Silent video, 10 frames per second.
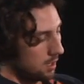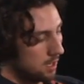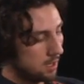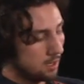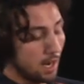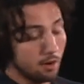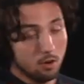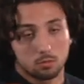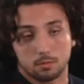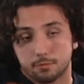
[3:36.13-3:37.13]
I don't
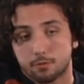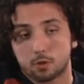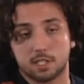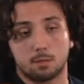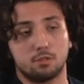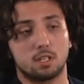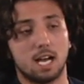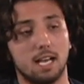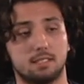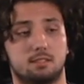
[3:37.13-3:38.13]
know, for some of you
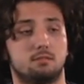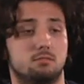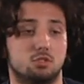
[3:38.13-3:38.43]
guys,